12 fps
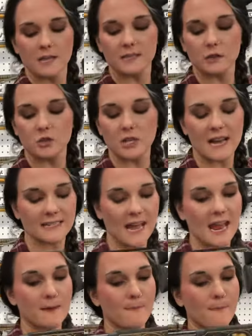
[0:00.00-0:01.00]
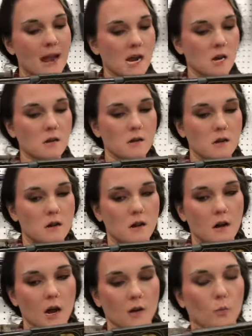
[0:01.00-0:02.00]
So she has a bear
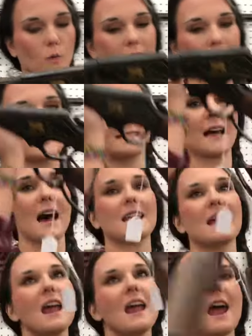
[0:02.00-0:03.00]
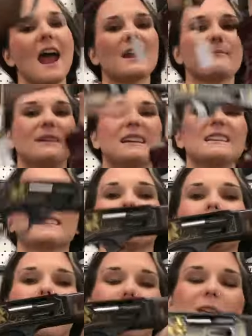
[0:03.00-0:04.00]
on one side and a moose.
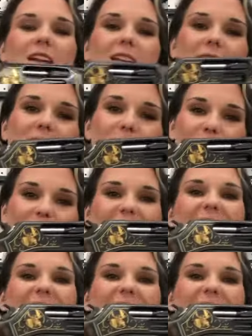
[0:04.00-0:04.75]
No, I'm kidding. It's a moose.